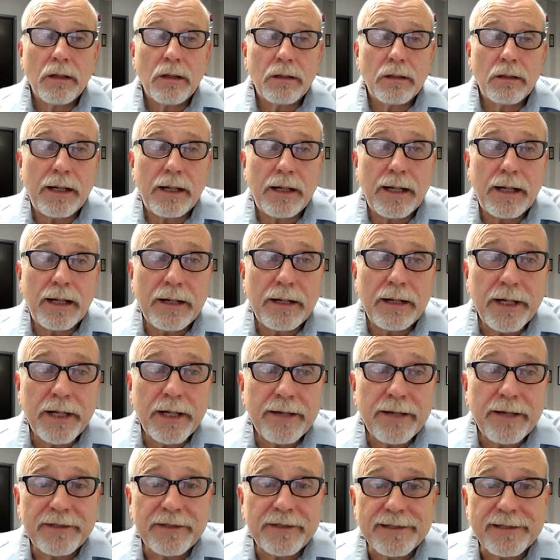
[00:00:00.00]
Well, I
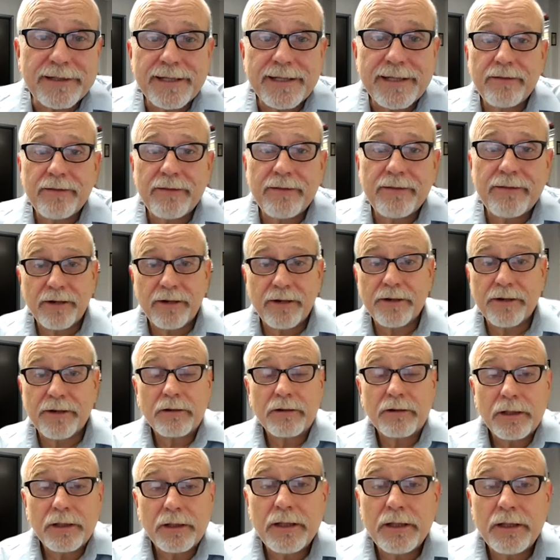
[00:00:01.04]
would have to say
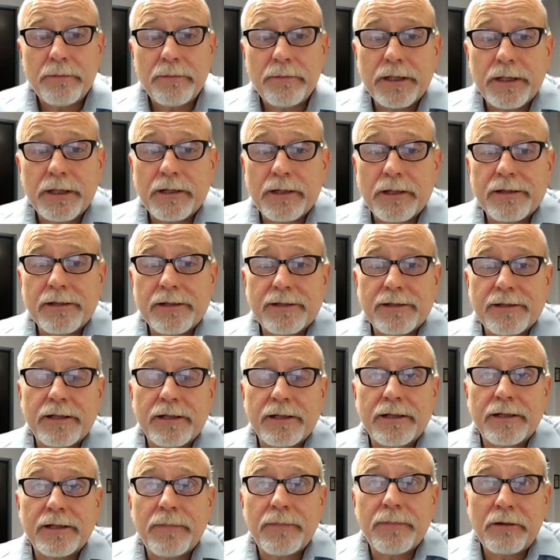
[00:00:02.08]
very early,
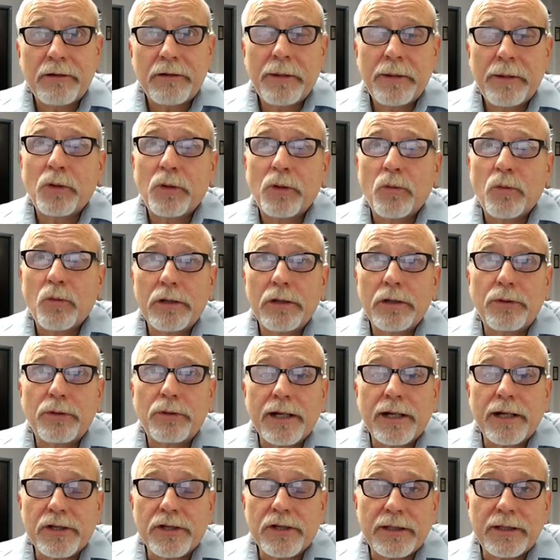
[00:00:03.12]
because I remember
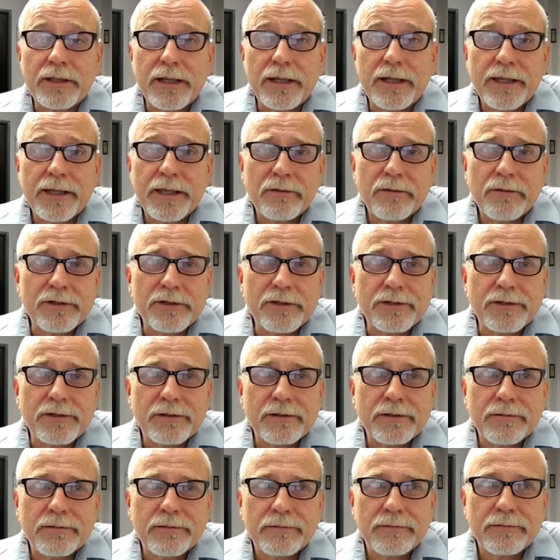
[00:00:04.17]
one project, I think it
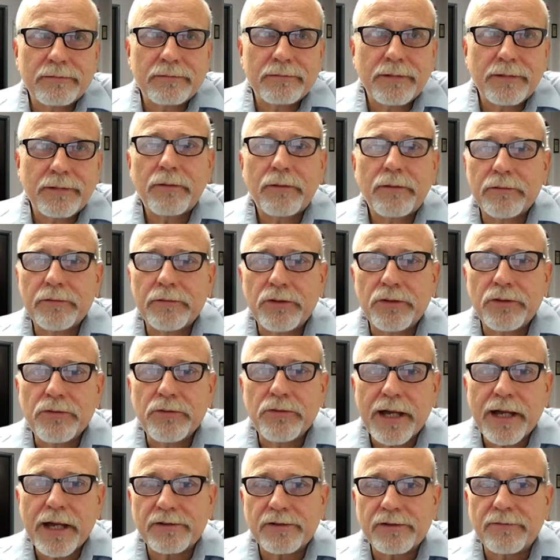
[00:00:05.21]
was right around
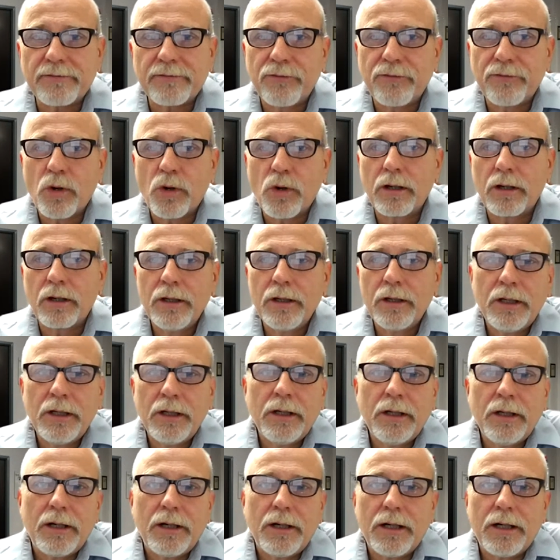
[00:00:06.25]
2004.
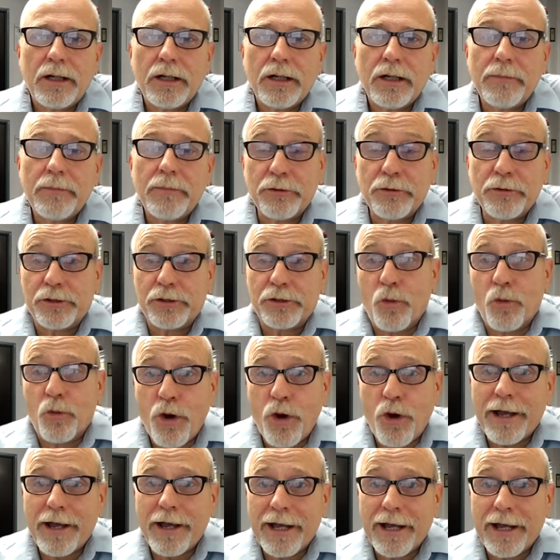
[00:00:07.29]
It
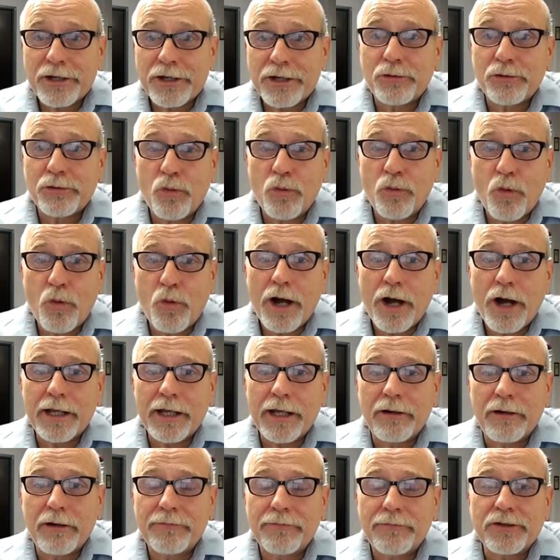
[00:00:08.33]
was actual
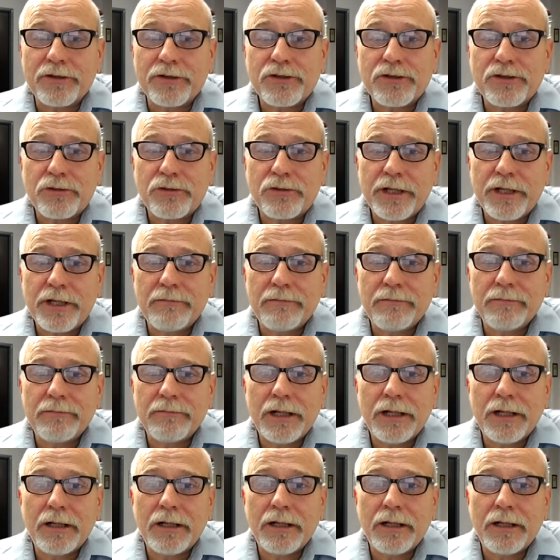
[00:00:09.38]
walking off the street.